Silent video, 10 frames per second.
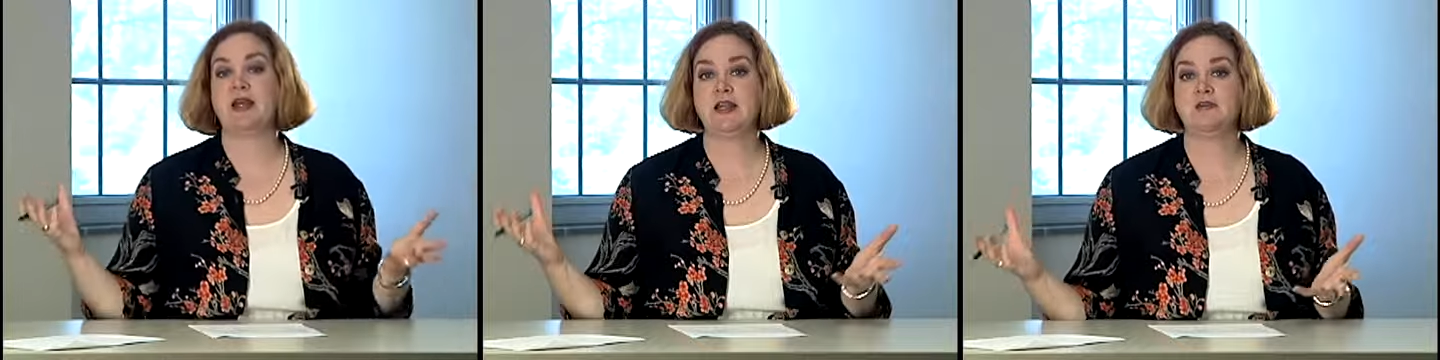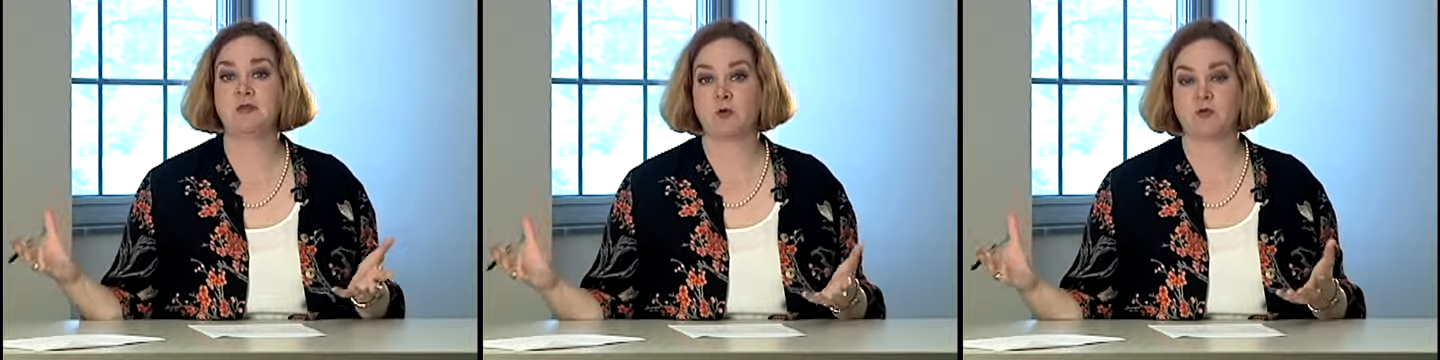any
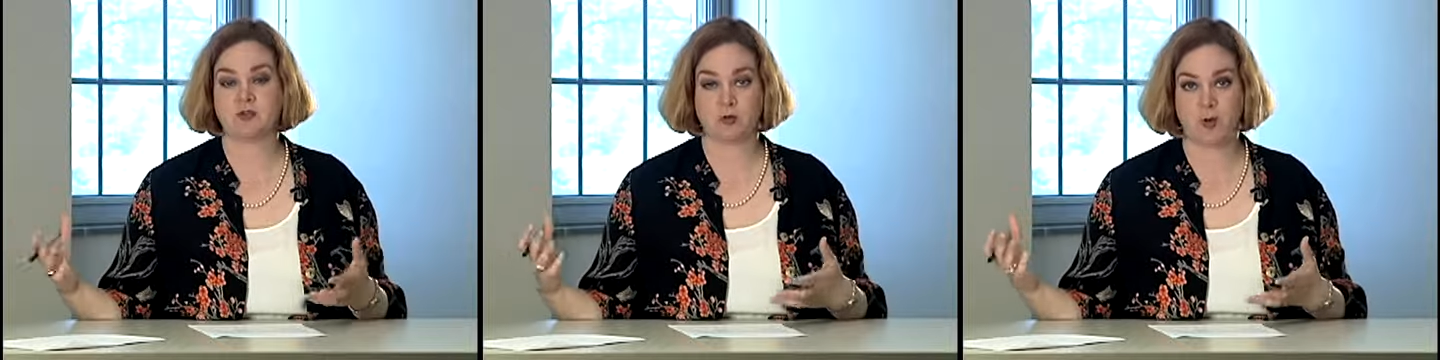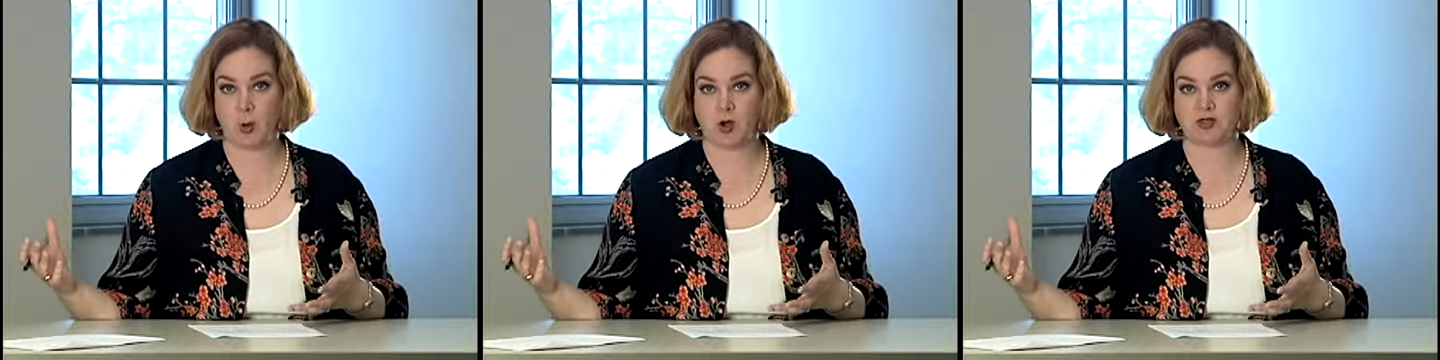form of
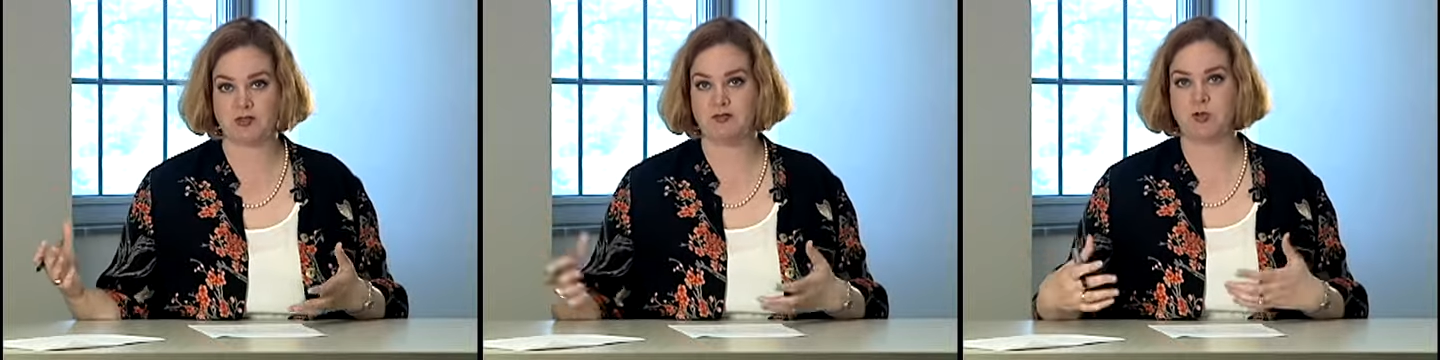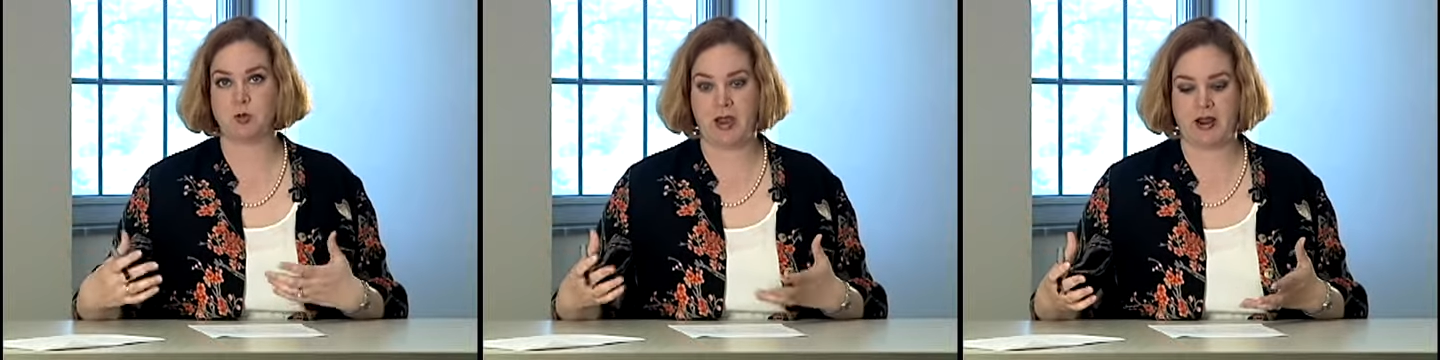support
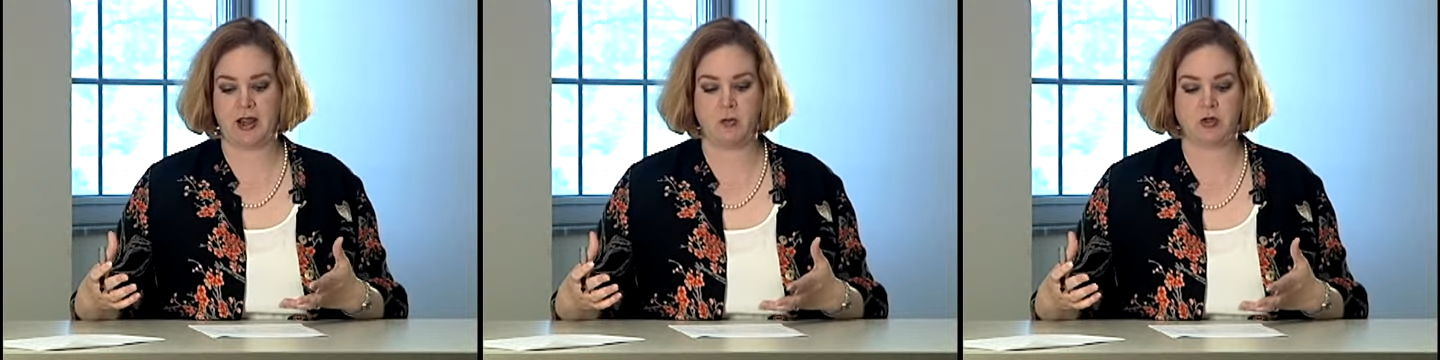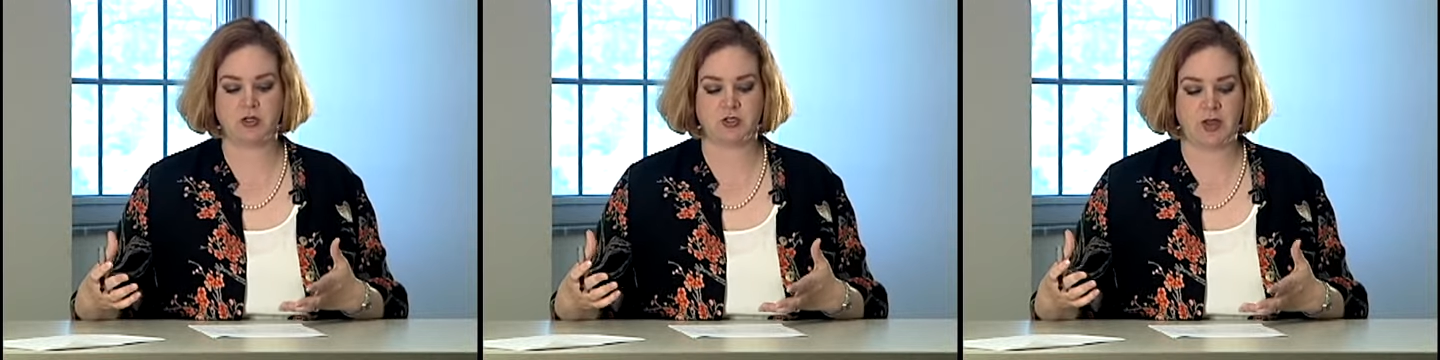to back up
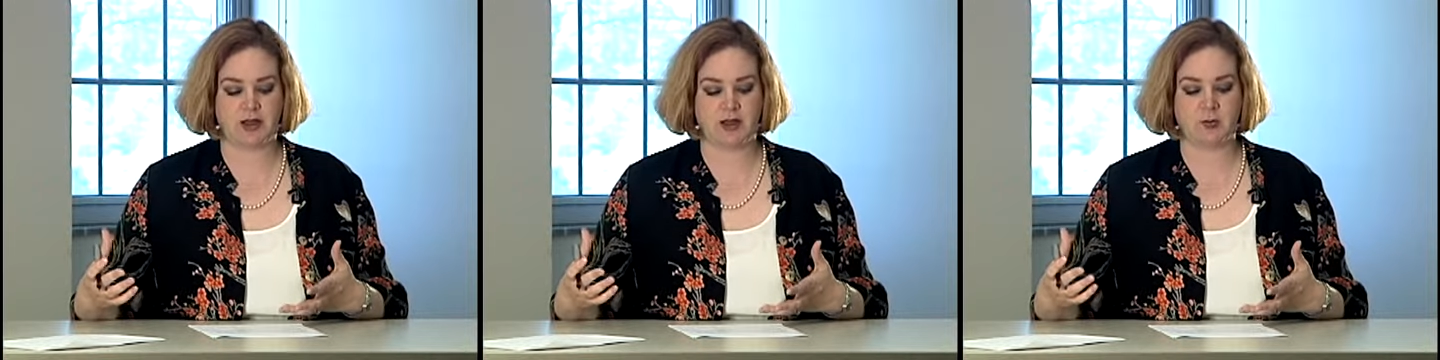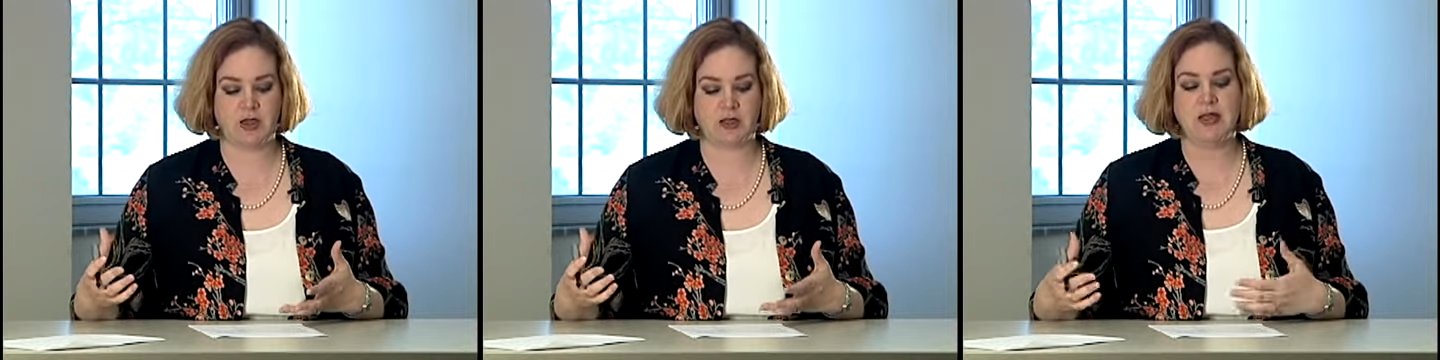what you're talking
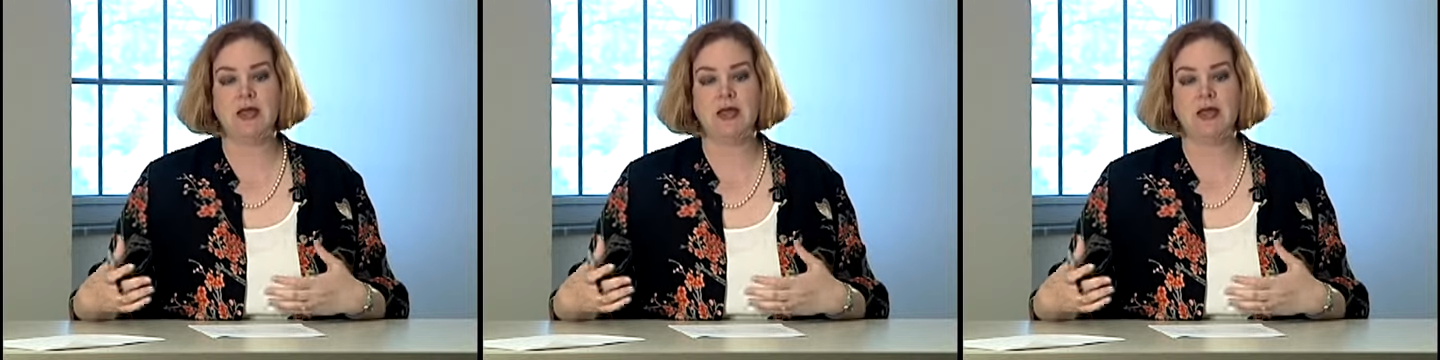about.